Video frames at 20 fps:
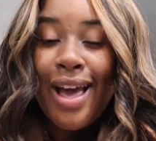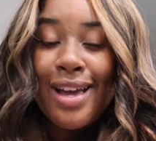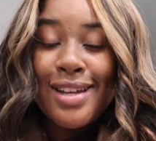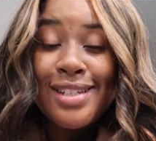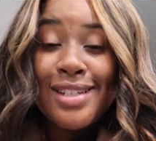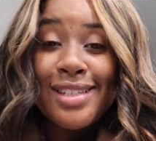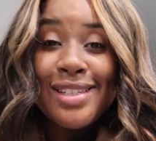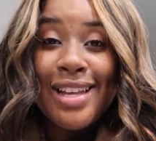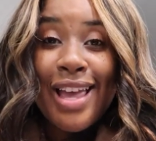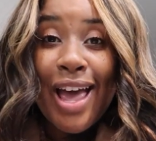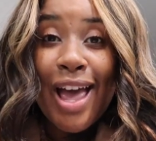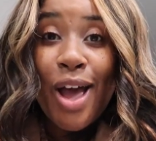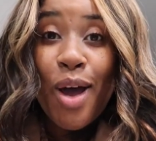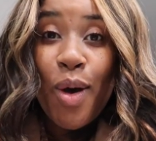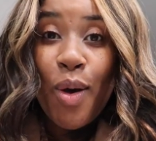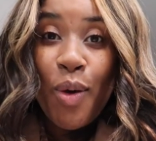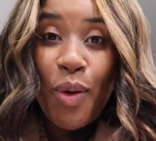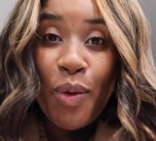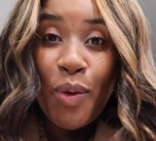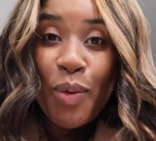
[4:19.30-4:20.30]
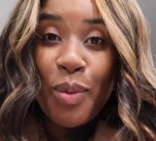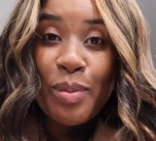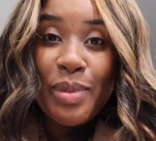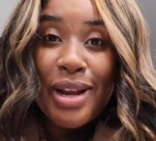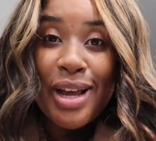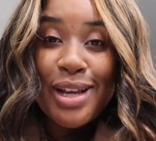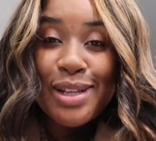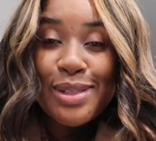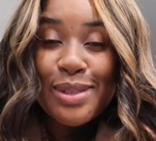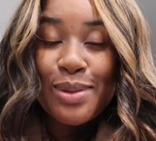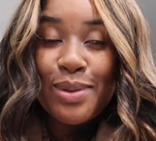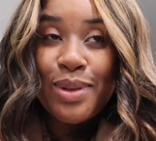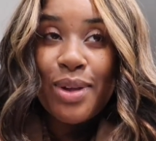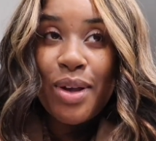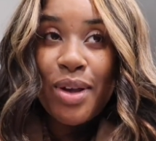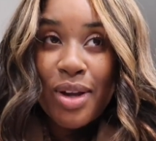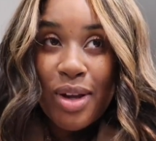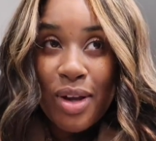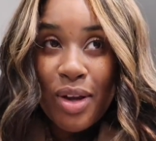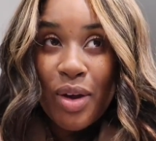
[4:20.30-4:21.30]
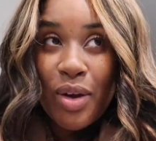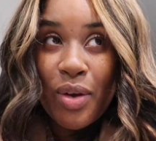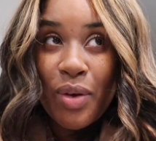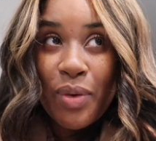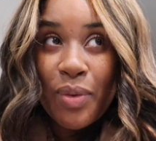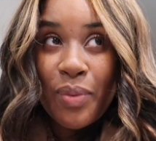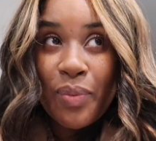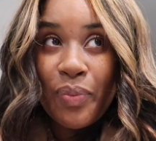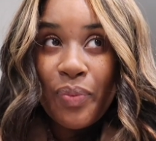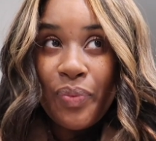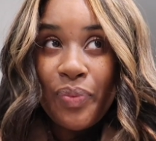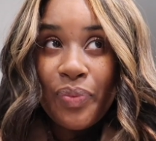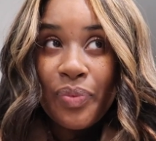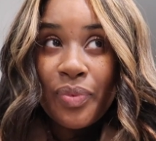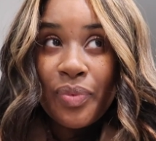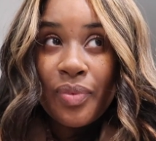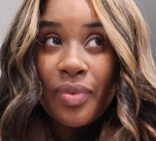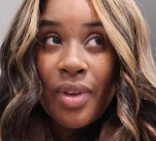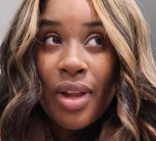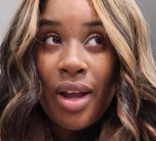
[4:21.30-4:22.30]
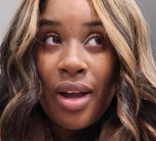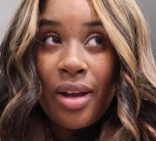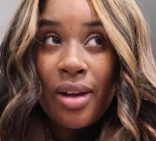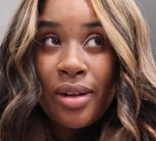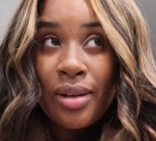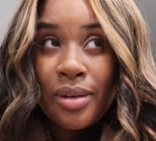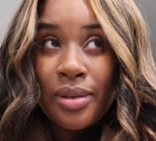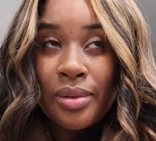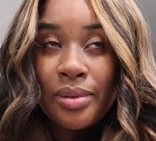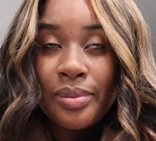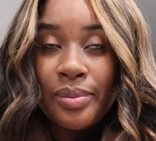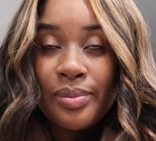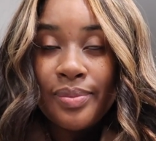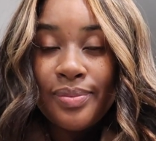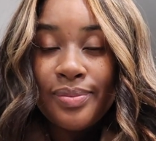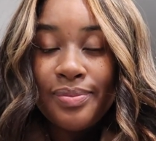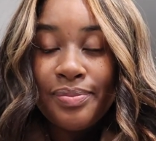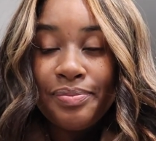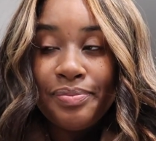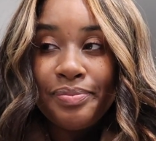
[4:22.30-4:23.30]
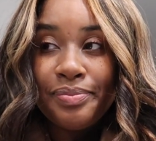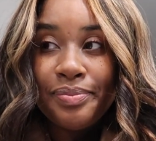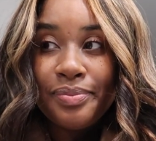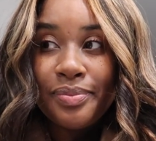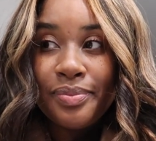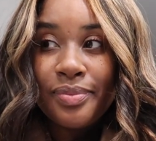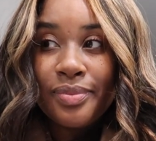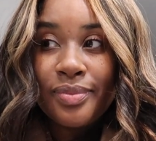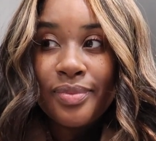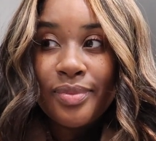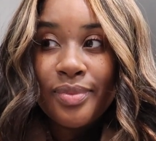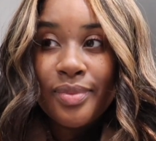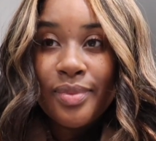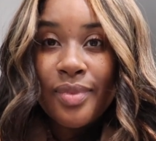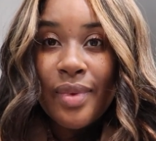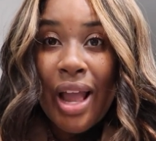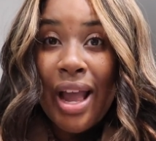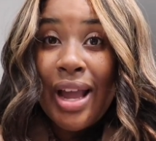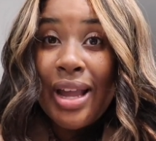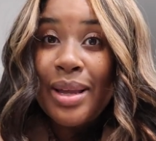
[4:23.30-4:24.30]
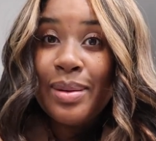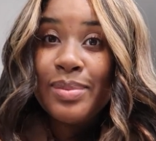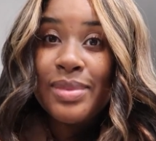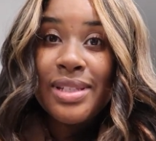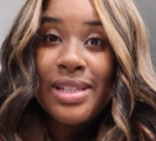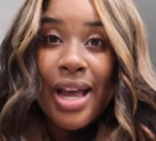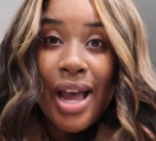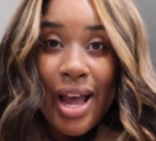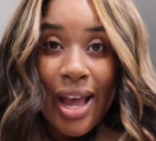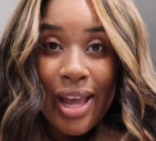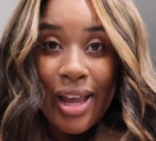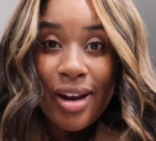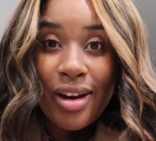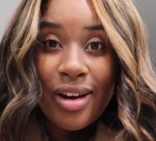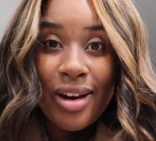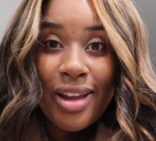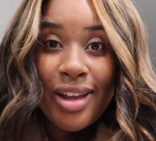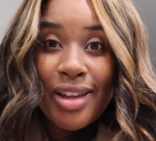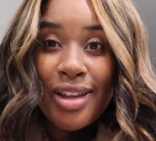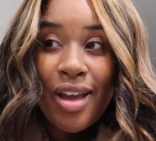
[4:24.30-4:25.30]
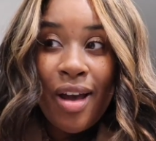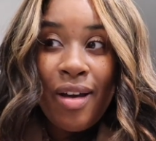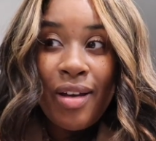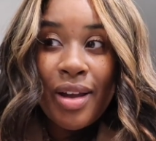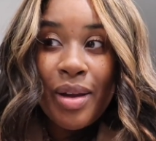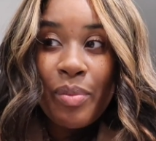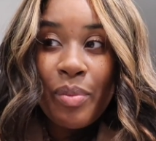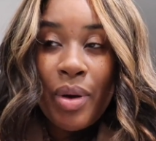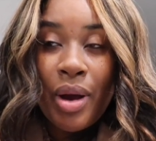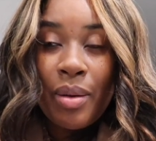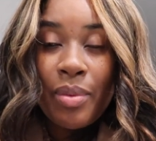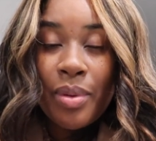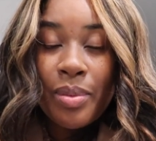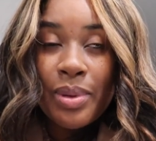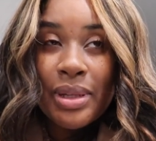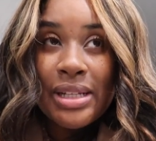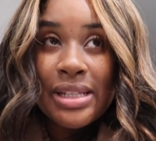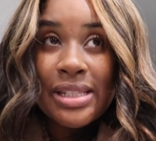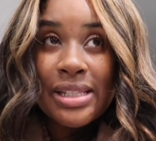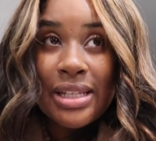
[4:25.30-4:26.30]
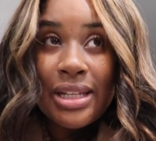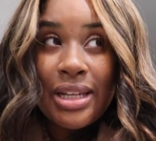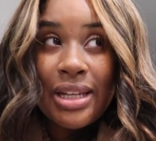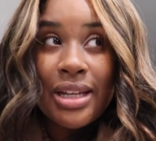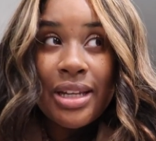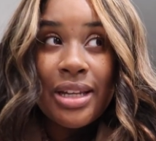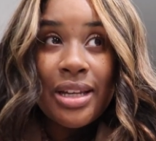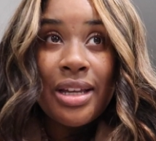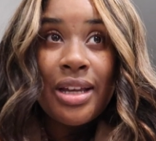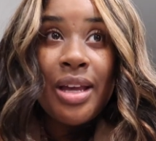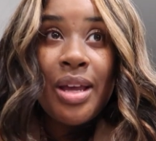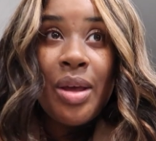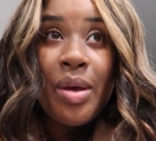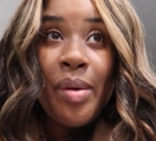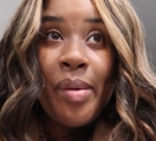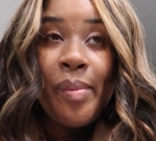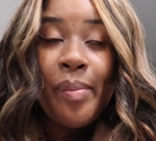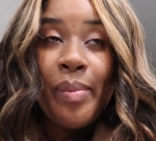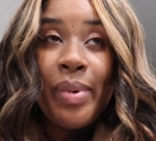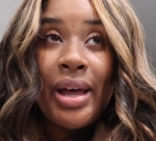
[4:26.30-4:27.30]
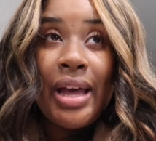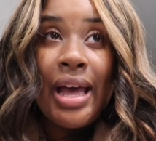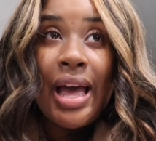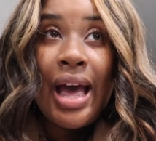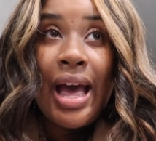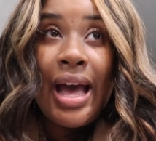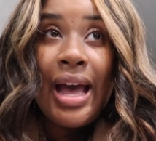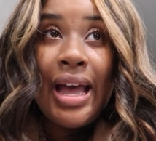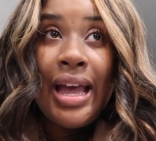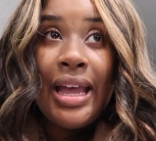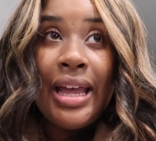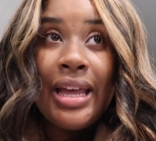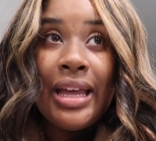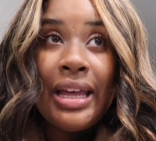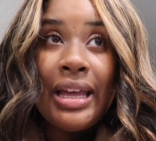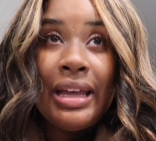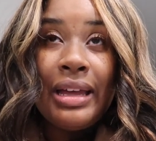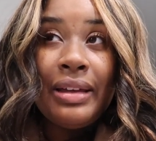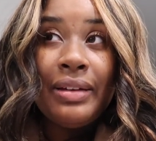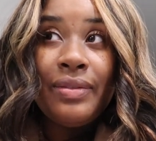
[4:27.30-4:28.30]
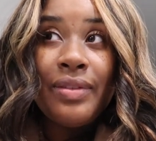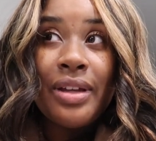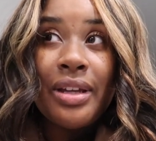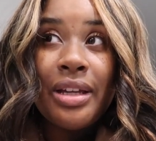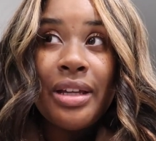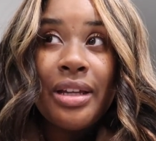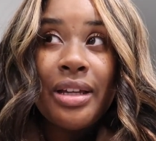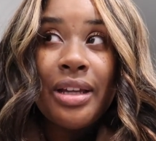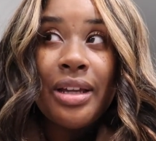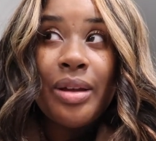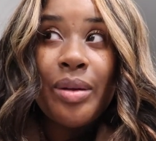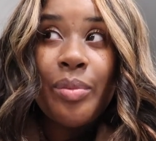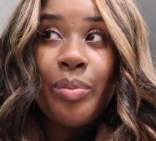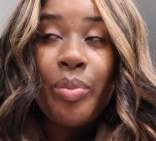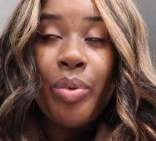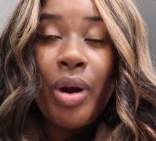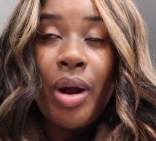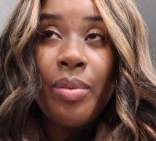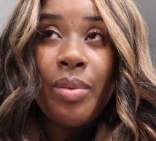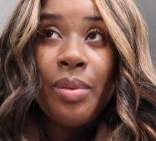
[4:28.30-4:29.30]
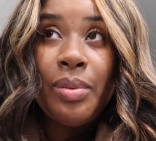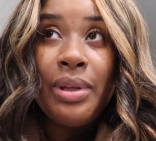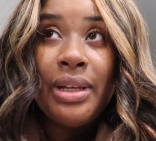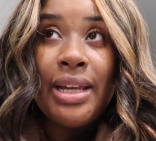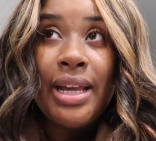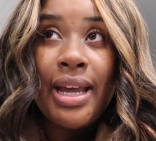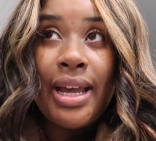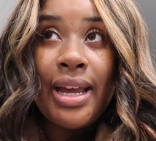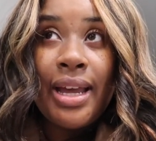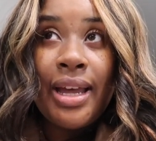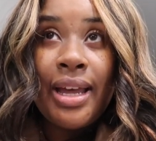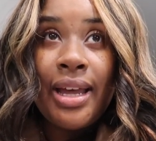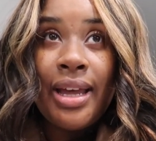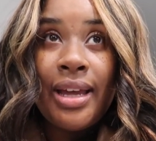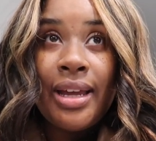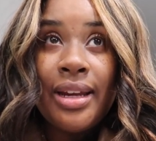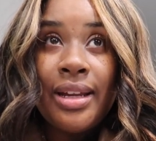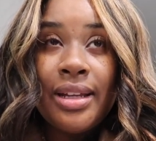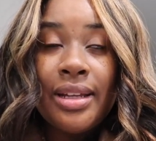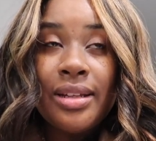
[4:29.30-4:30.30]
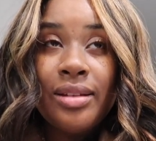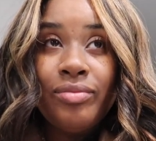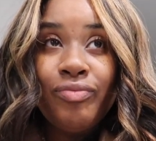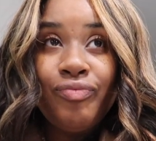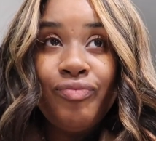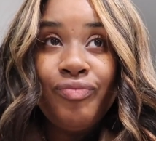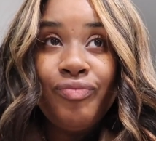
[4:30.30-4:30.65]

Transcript: I just got home not too long ago. Um, I am tired and y'all can probably see it, but I have probably had